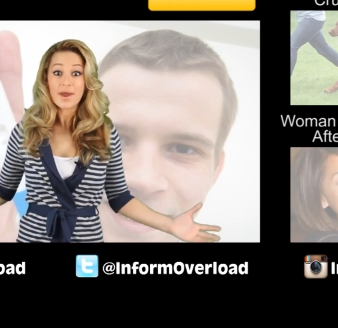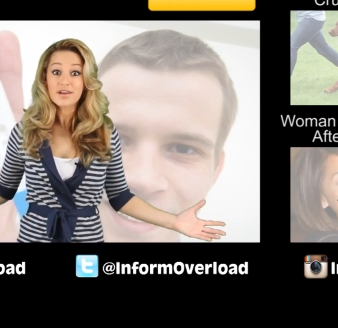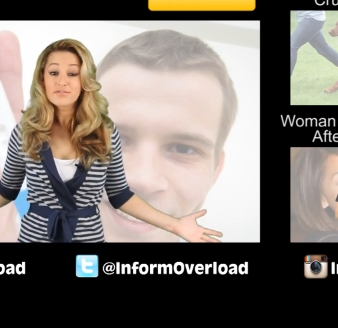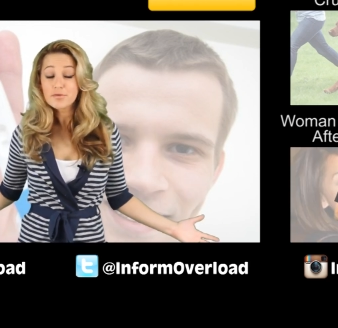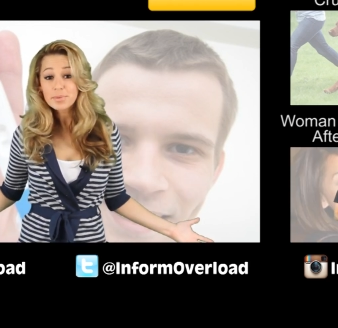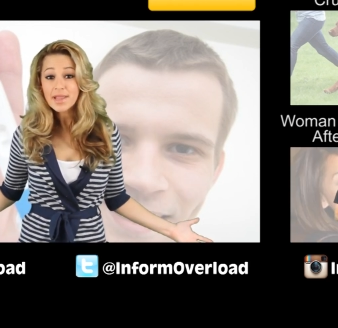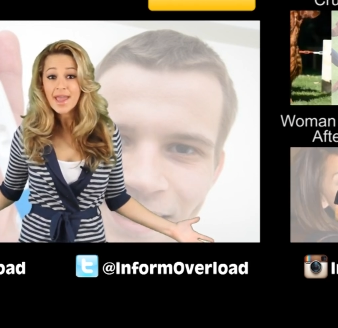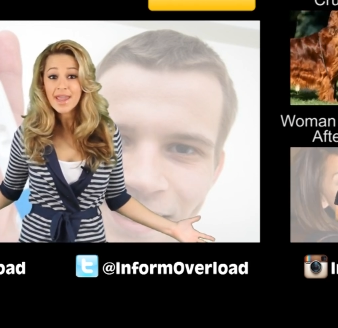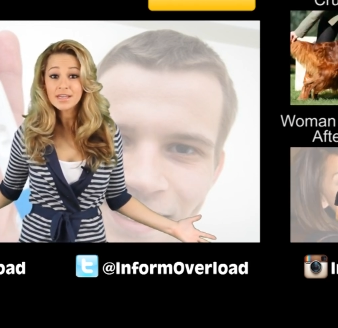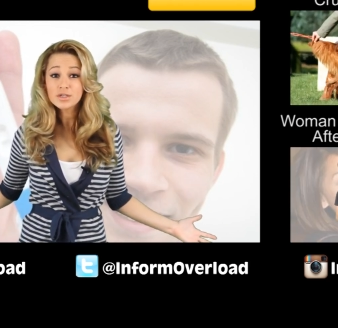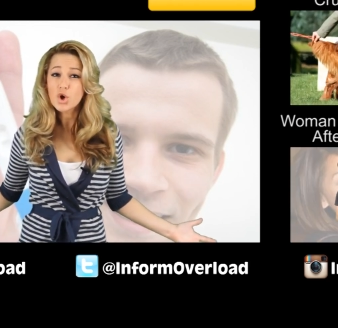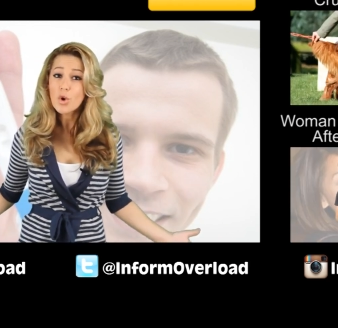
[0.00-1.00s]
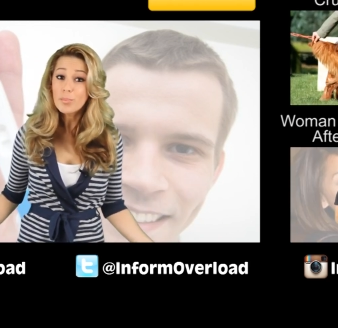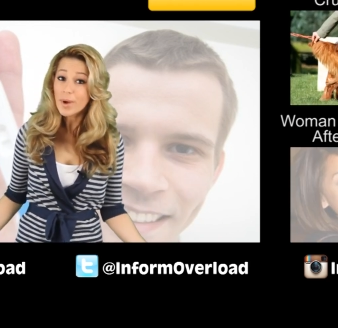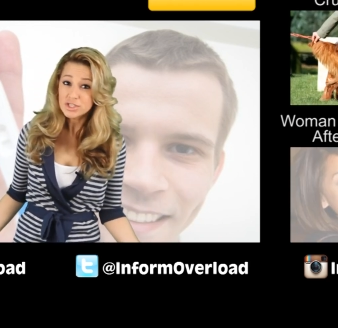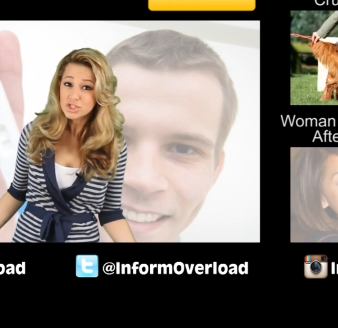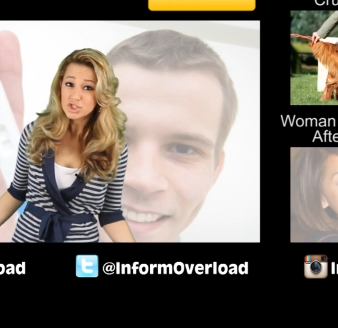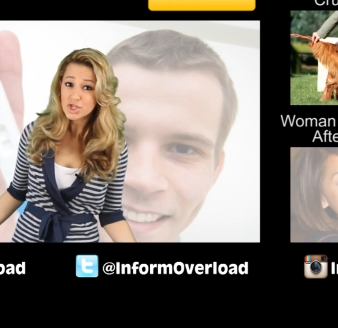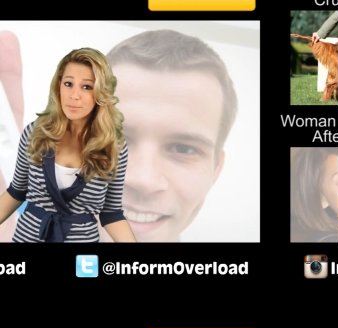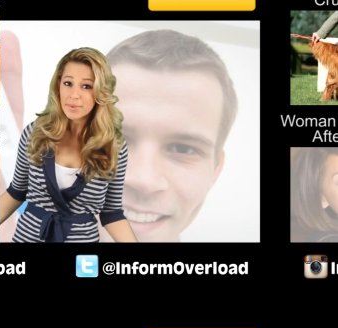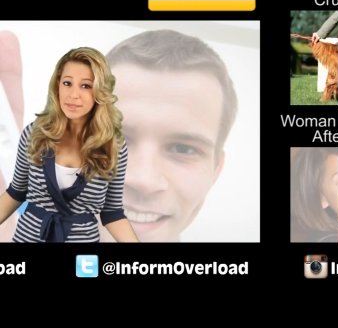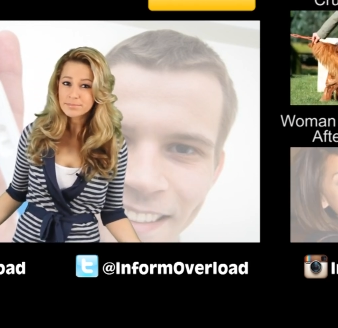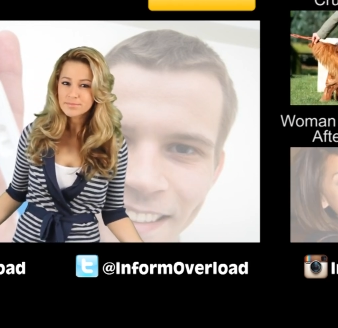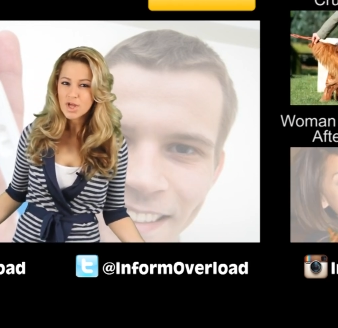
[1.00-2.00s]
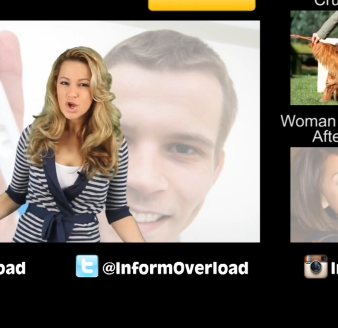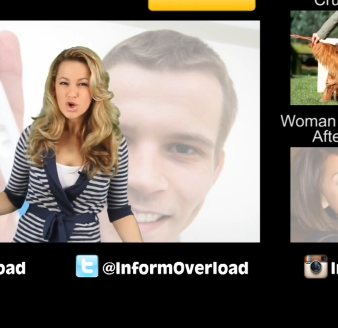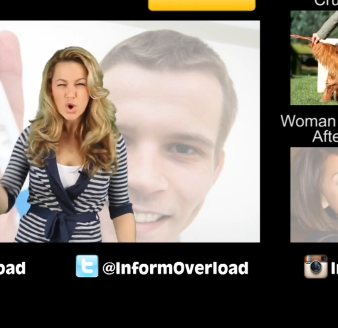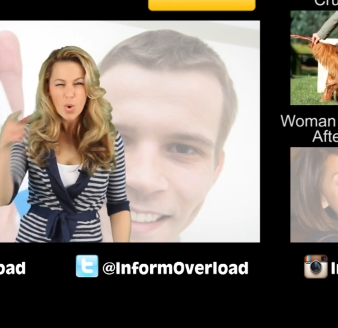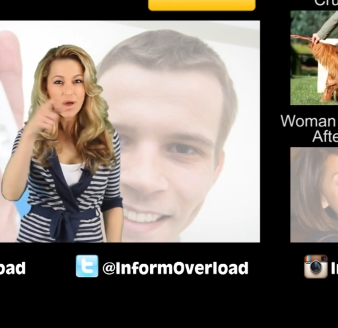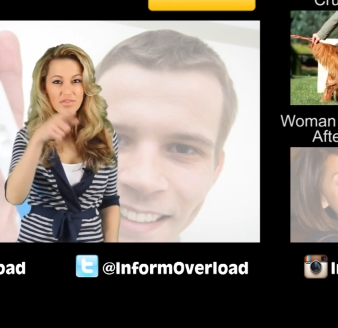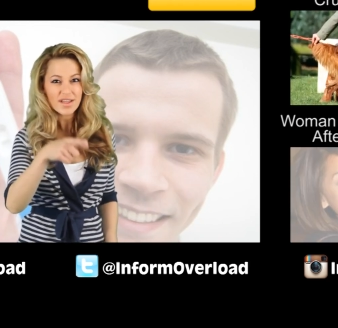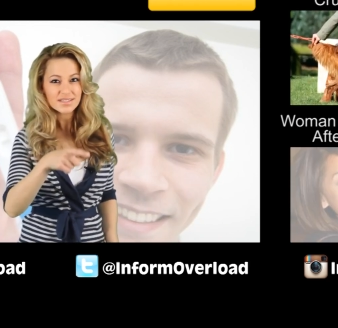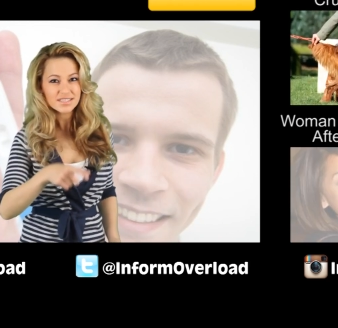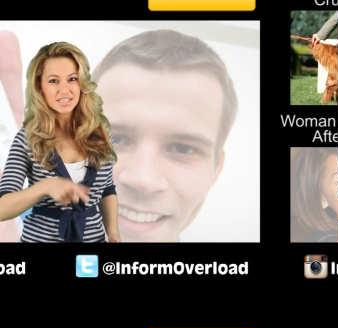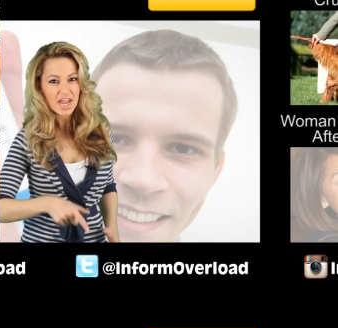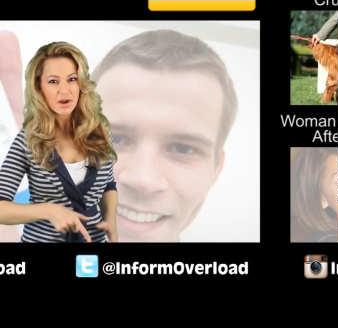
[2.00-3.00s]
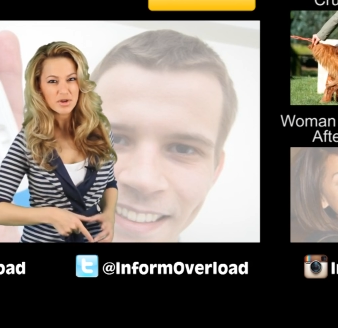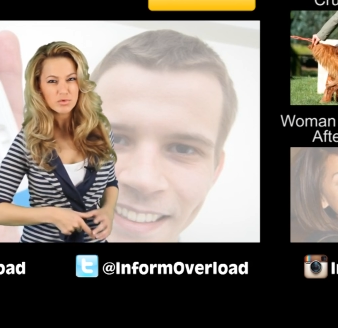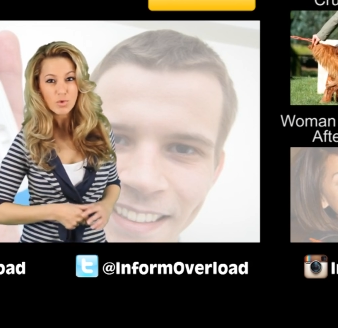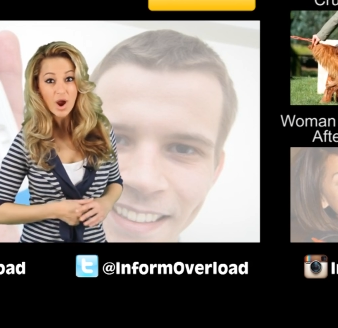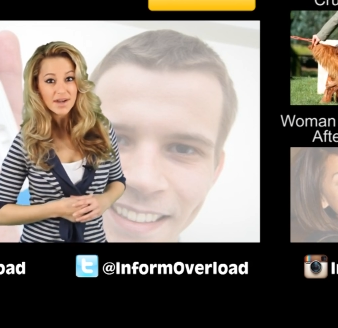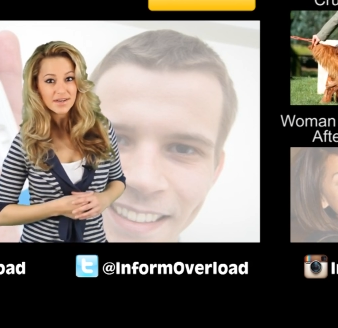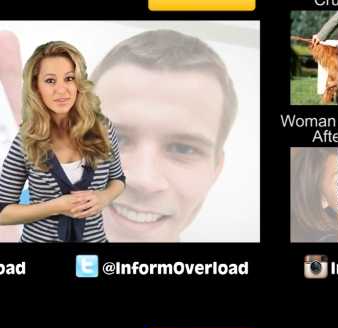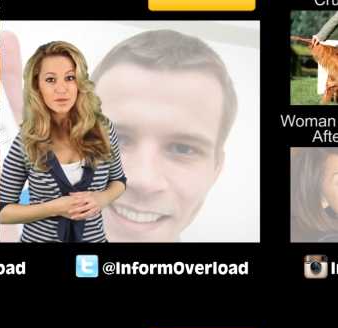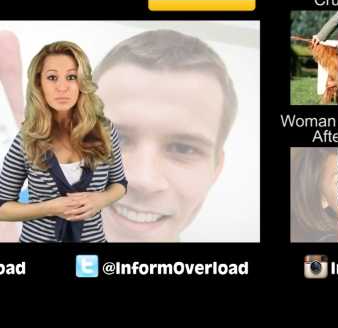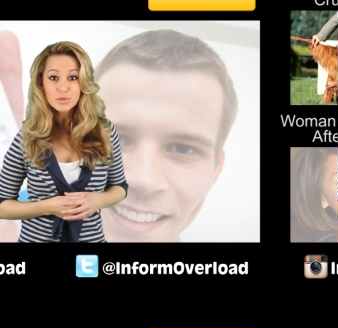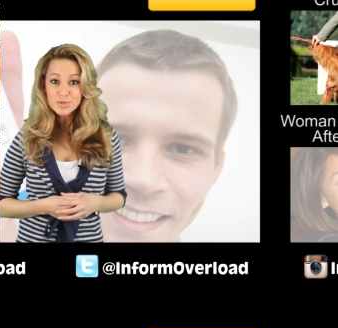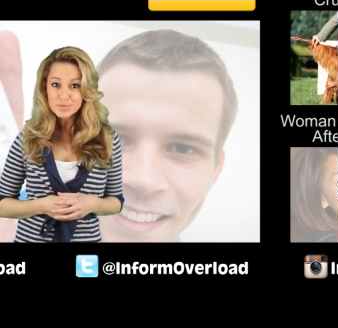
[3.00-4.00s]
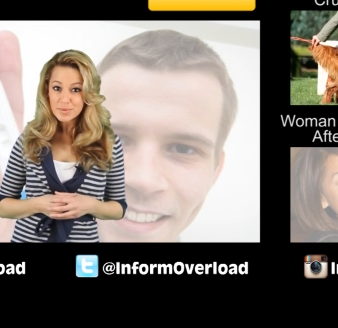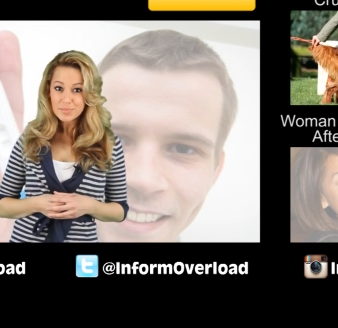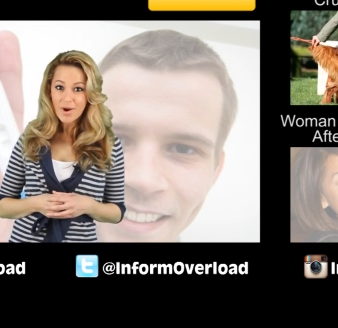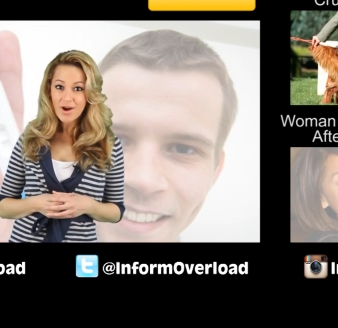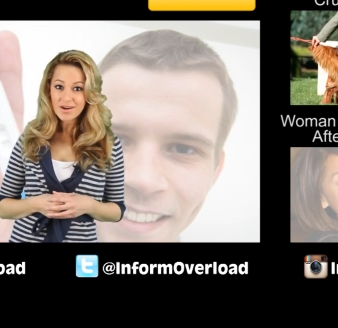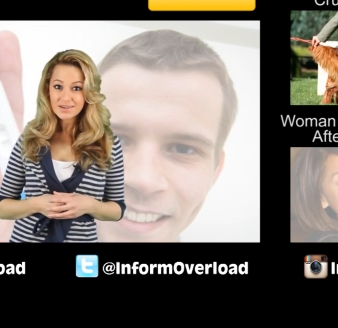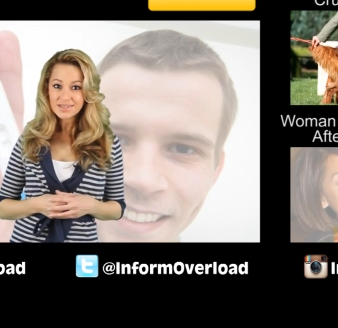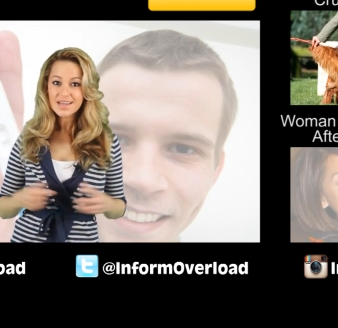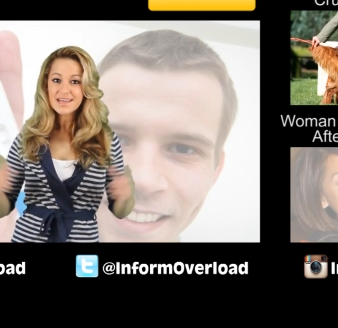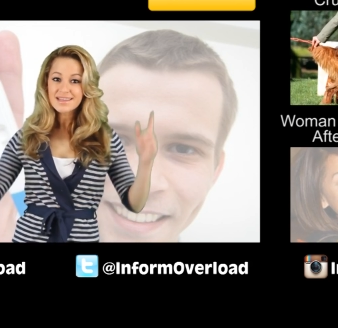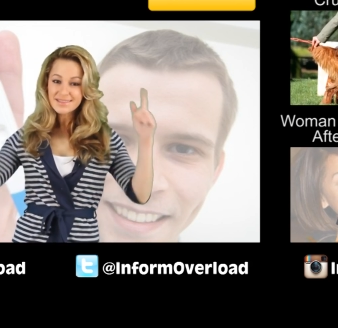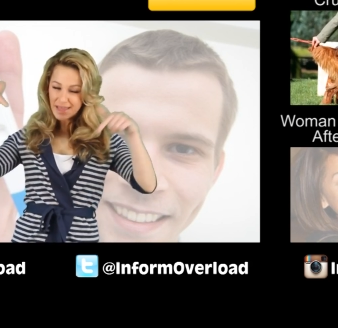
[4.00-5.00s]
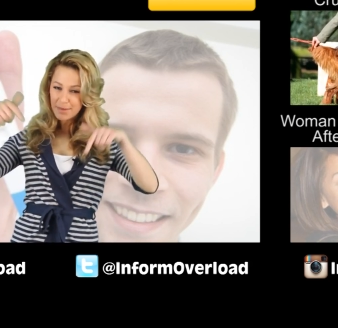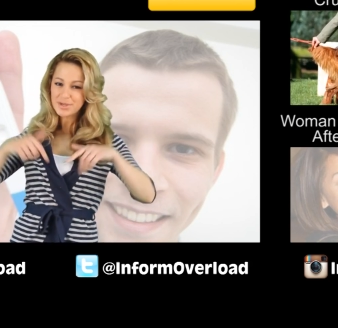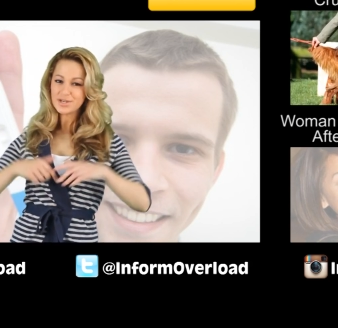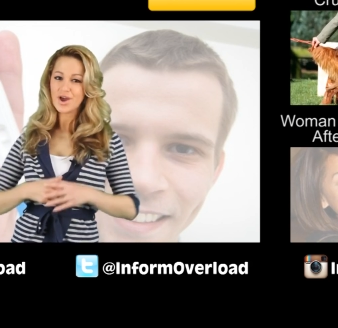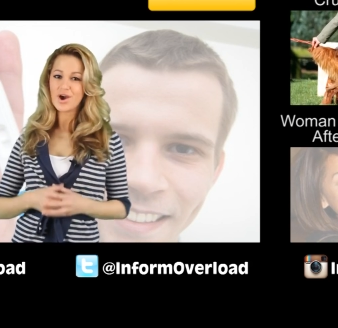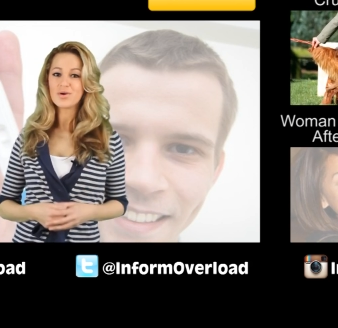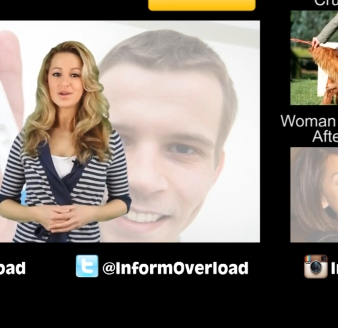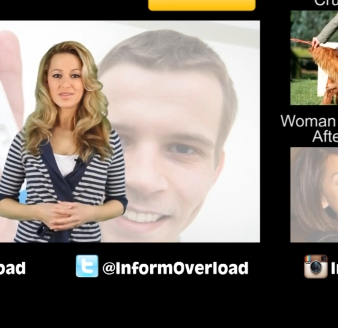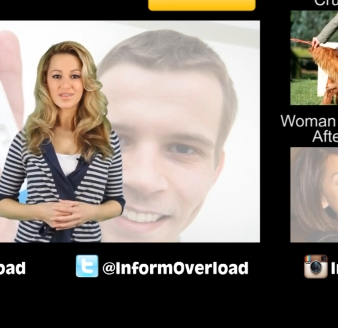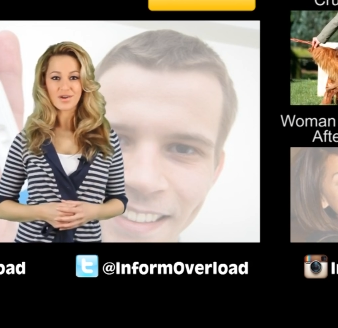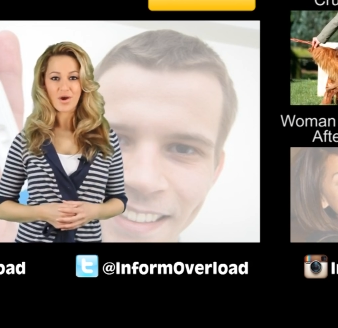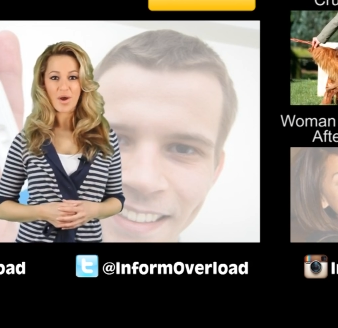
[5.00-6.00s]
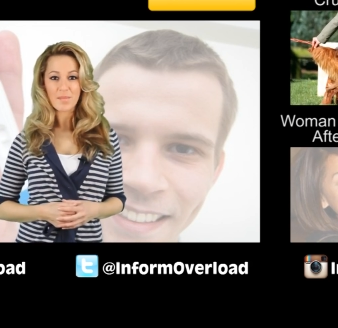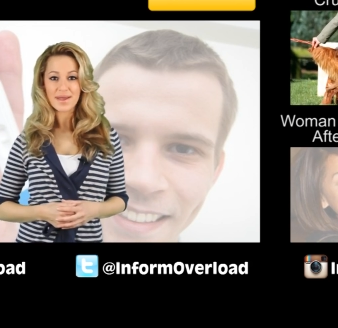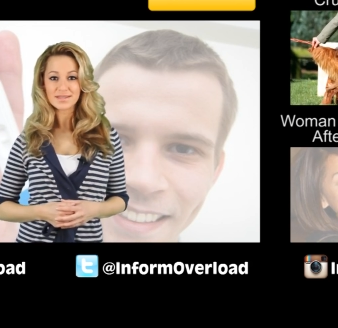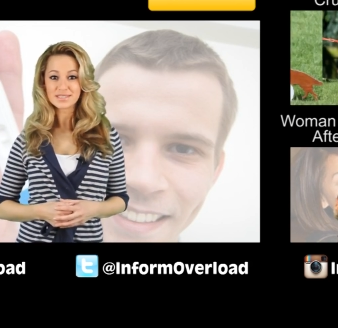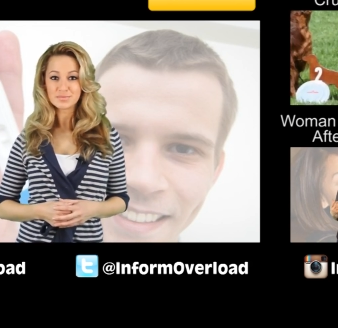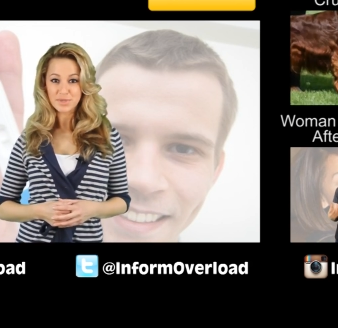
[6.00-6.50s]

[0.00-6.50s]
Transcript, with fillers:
Speaker 1: out of a plane, go bungee jumping, go on that scary ride at the amusement park? Let me know in the comments